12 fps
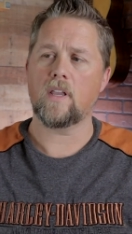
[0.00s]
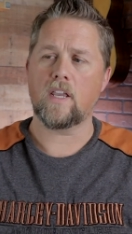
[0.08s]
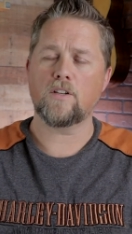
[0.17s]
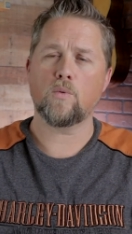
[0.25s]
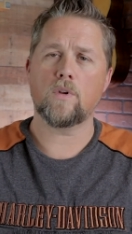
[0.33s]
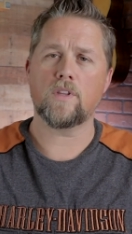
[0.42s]

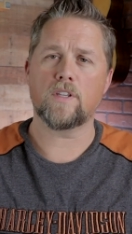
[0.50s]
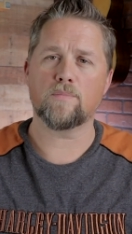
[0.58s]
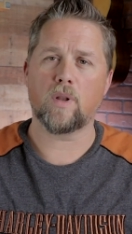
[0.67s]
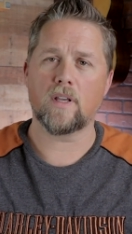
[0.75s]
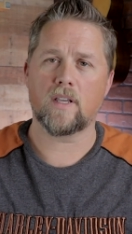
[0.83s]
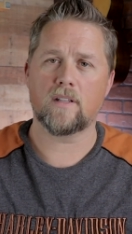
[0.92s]
each one of these
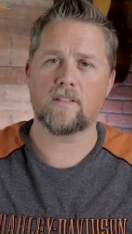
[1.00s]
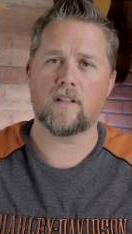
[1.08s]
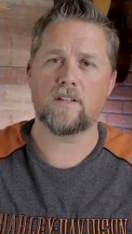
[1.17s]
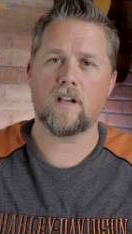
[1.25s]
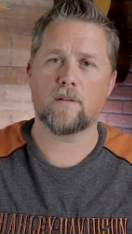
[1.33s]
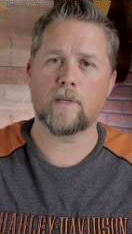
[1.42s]
plugins that I
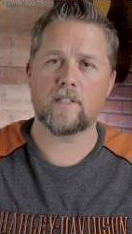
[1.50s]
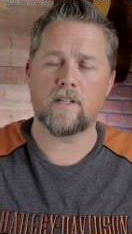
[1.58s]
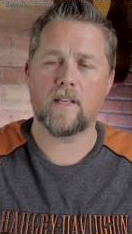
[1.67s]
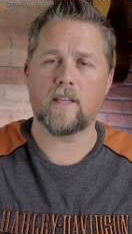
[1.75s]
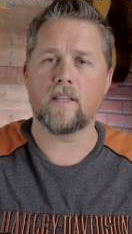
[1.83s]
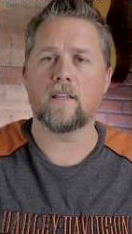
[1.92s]
talk about
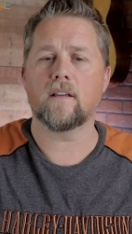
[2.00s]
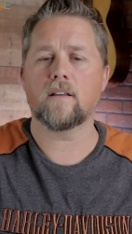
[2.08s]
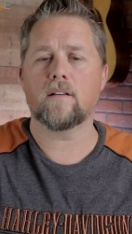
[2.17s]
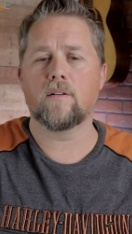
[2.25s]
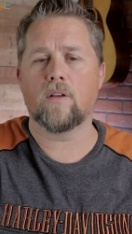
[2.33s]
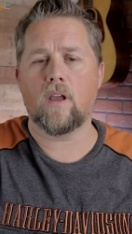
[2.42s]
today
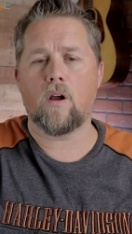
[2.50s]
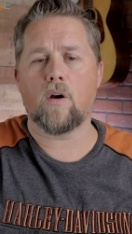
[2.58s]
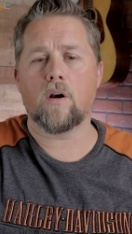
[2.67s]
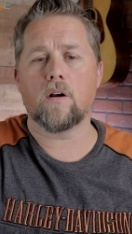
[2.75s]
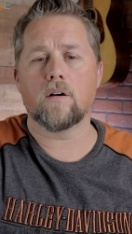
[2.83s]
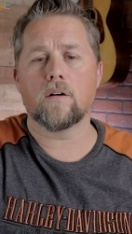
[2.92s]

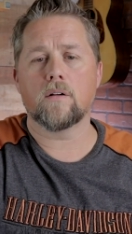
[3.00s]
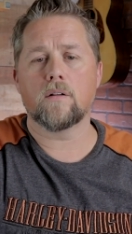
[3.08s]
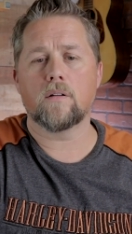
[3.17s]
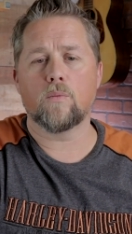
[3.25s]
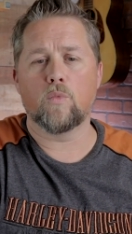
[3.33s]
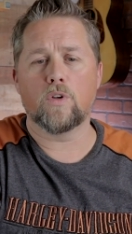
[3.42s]
are
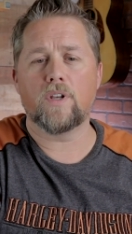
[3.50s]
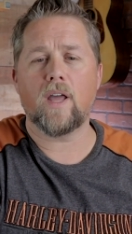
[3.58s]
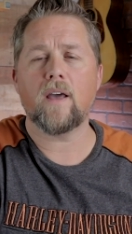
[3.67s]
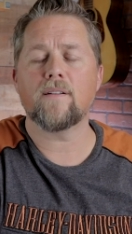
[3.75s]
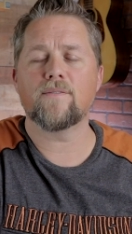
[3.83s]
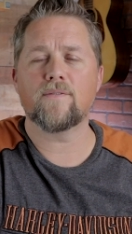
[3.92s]
will
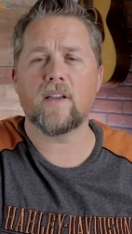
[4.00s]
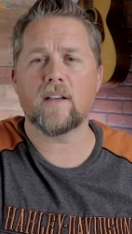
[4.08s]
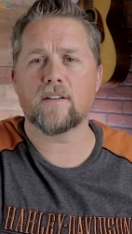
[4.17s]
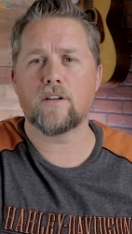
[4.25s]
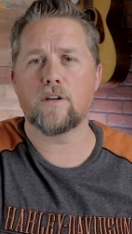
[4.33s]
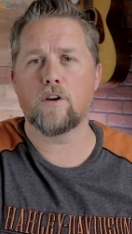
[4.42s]
not
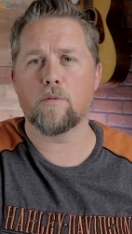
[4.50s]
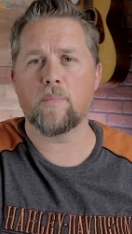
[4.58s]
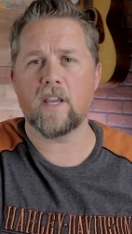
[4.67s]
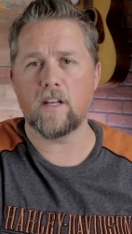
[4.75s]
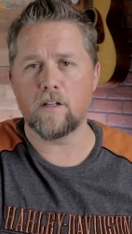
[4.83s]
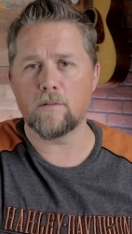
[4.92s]
affect your
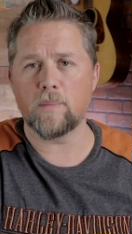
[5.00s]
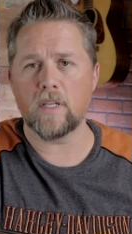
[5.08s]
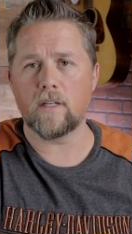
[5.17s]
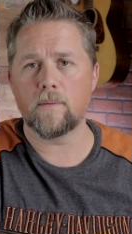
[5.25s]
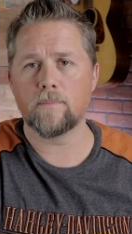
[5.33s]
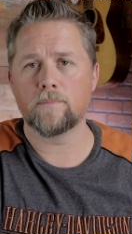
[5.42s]
page
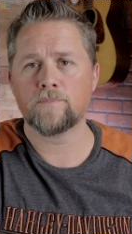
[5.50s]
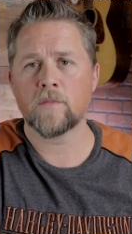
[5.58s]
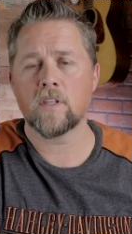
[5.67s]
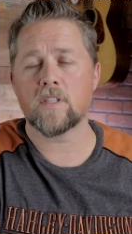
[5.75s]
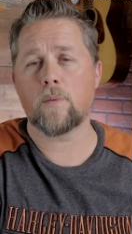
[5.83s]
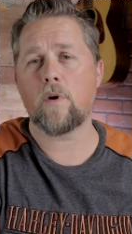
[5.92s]
speed.
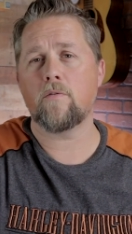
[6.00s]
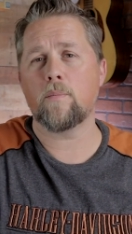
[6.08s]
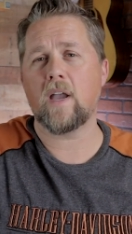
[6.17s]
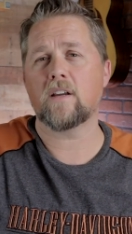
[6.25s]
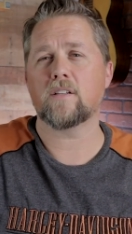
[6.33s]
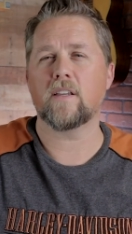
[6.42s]
Some of them
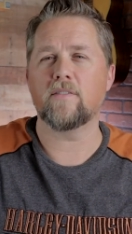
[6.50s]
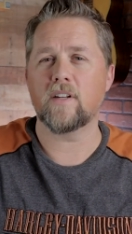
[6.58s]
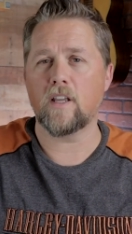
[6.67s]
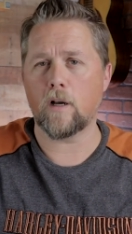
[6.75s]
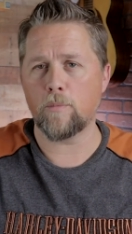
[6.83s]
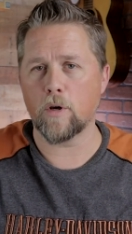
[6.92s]
actually even
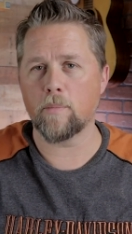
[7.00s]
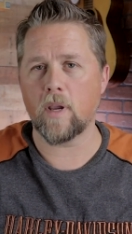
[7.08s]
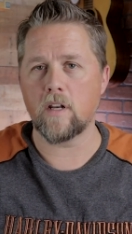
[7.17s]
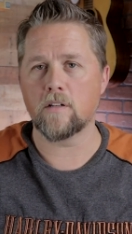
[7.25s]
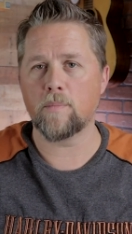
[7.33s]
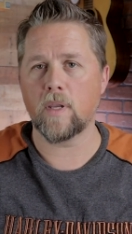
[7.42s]
help your
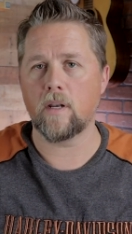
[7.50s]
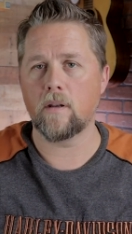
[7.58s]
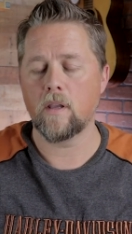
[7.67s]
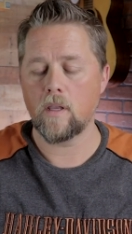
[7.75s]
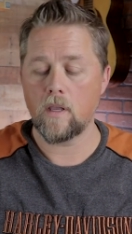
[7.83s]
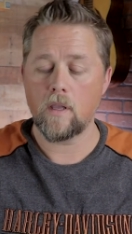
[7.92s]
page speed.
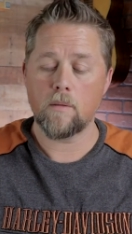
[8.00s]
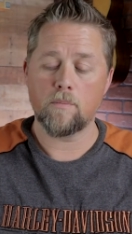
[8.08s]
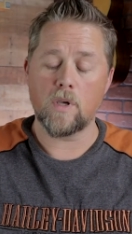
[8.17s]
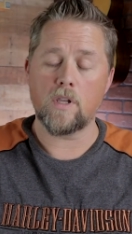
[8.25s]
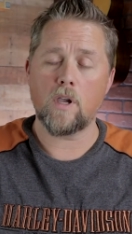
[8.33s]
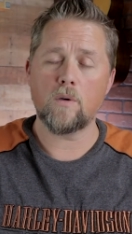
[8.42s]

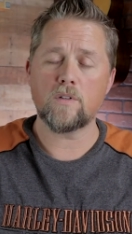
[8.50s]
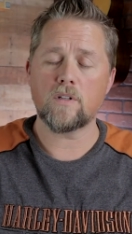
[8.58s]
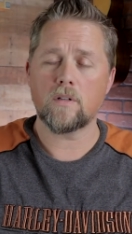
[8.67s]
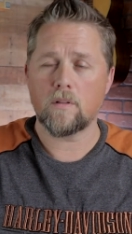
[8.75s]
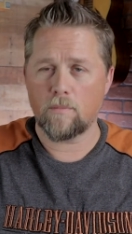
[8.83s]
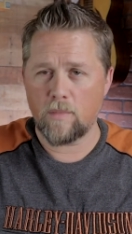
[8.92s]
But
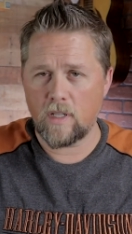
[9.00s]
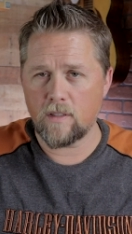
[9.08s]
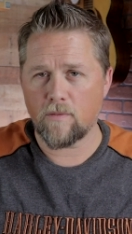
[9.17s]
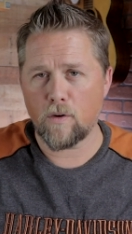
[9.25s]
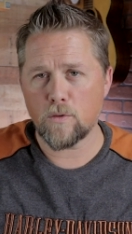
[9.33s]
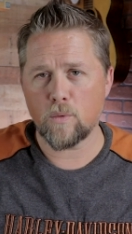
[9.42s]
Yoast, being
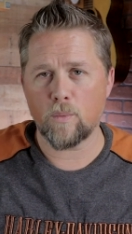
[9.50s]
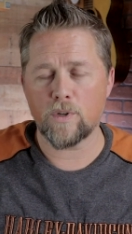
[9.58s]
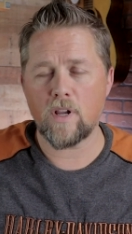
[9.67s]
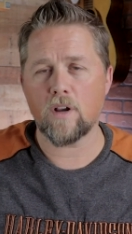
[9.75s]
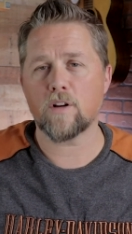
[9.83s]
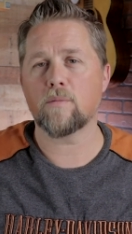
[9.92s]
the first one we're
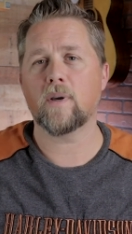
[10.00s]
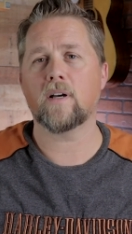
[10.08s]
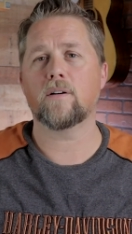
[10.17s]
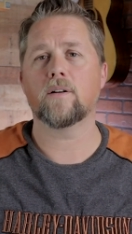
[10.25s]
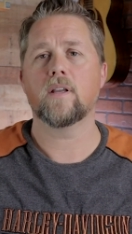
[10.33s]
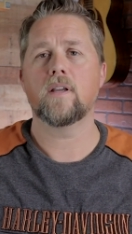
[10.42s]
talking
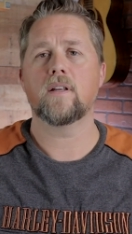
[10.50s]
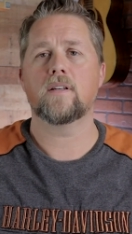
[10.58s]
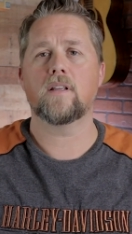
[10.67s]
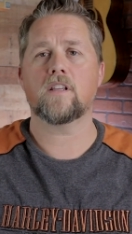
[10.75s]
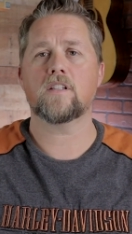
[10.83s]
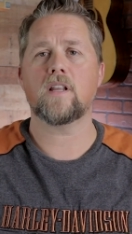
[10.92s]
about,
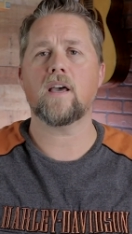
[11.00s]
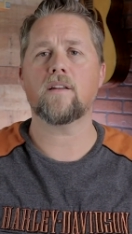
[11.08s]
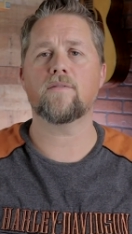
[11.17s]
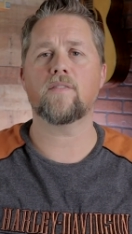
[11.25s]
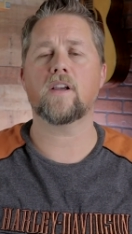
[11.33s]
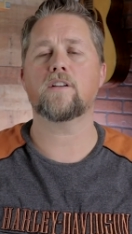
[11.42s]
does not
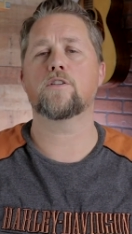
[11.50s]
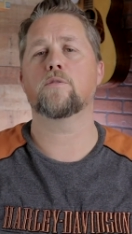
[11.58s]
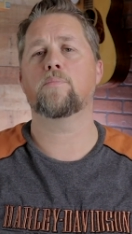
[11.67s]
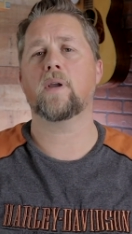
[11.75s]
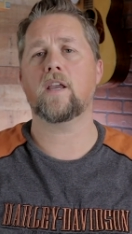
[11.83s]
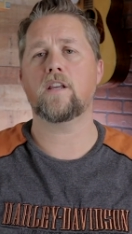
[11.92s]
affect your
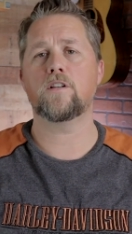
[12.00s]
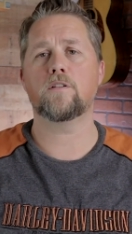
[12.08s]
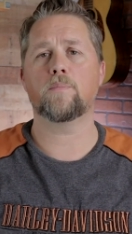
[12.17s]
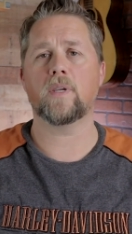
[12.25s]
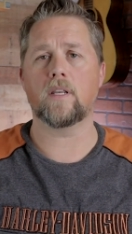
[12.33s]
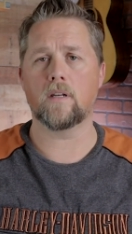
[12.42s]
page
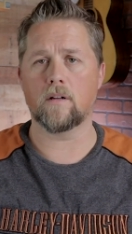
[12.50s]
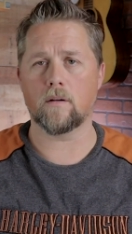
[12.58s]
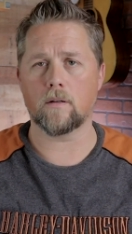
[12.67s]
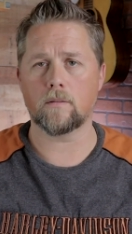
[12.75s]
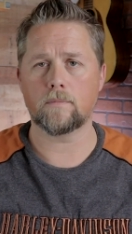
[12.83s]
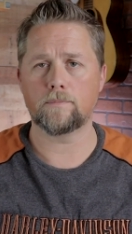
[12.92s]
speed at
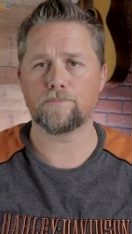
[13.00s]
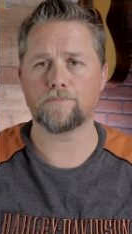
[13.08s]
all.